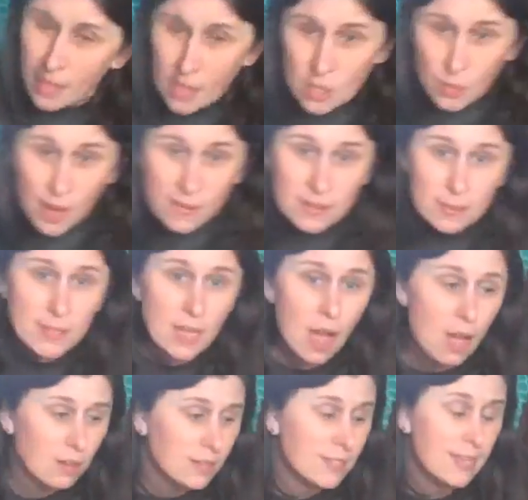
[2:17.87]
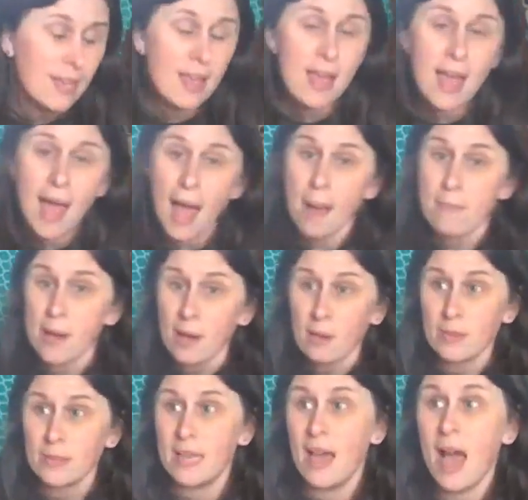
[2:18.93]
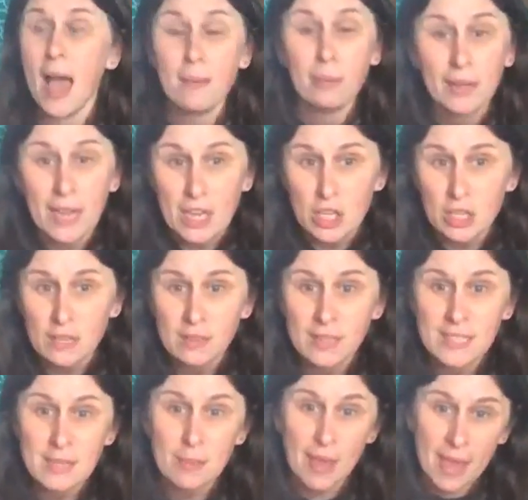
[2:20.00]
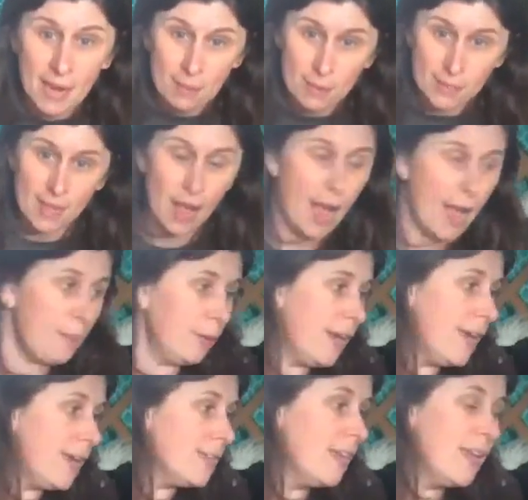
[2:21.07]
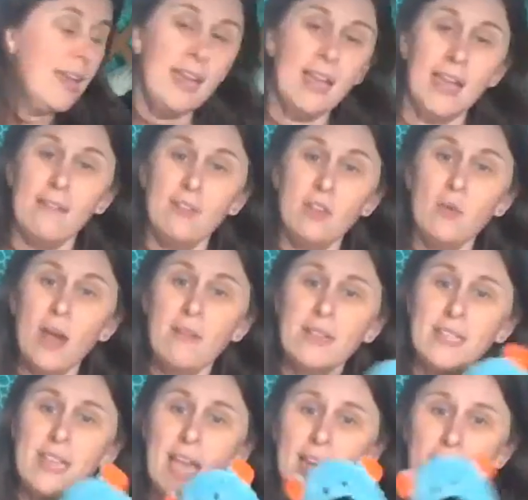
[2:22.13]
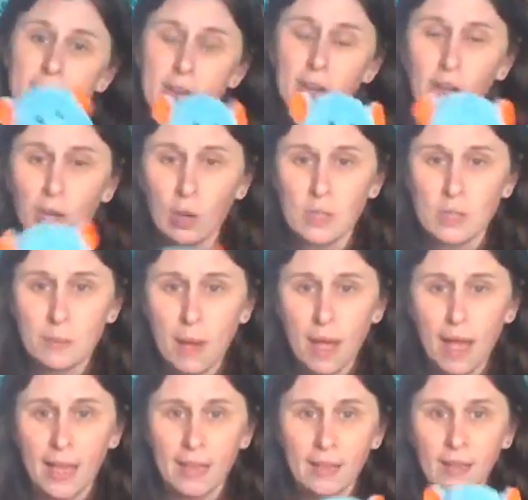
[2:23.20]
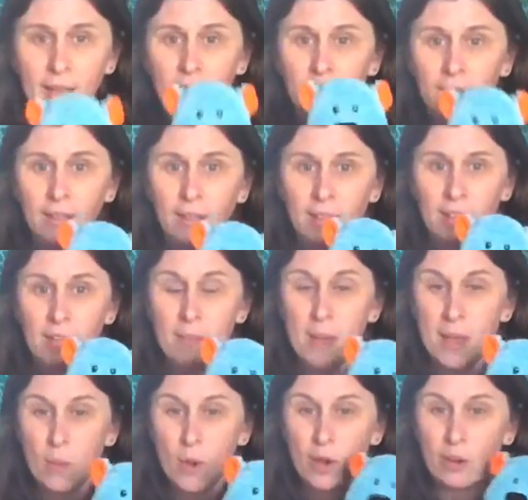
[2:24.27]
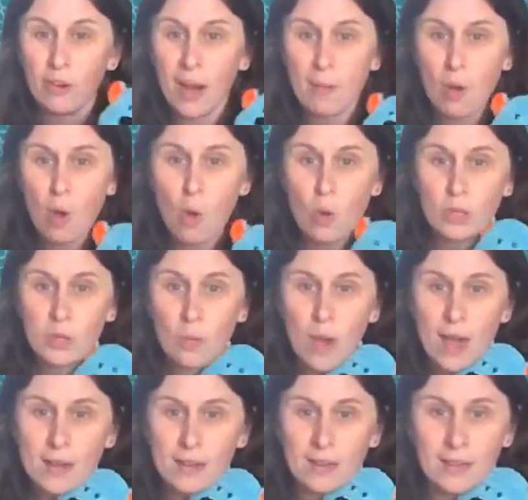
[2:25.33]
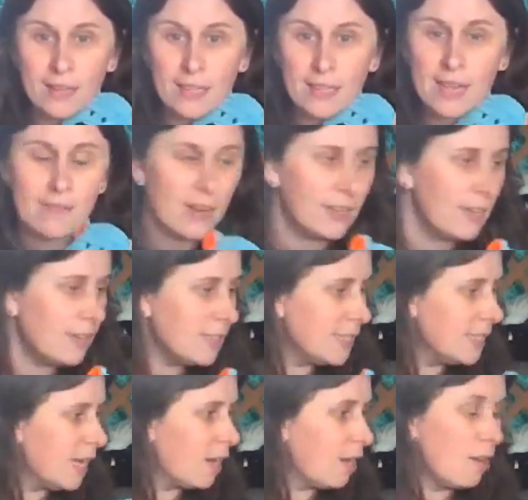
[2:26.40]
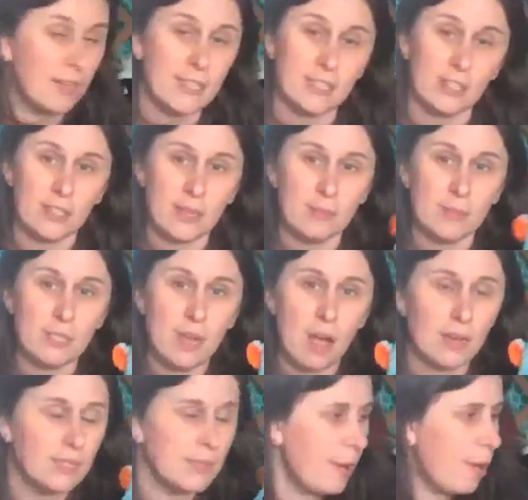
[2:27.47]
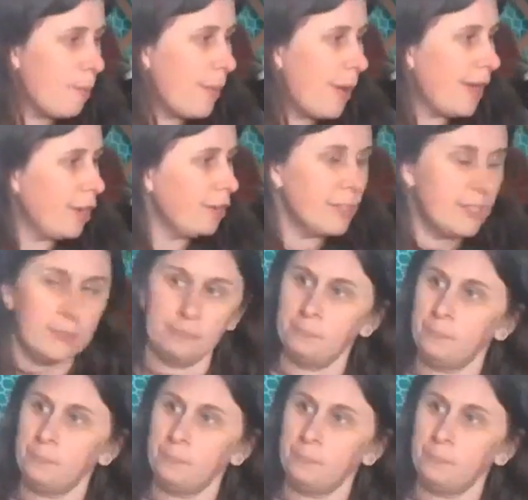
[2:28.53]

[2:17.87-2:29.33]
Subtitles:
So I have some songs about hibernation and some animals that hibernate. If you have a teddy bear close by, you might want to grab a hold of one, give it a little snuggle, because there's some songs about bears.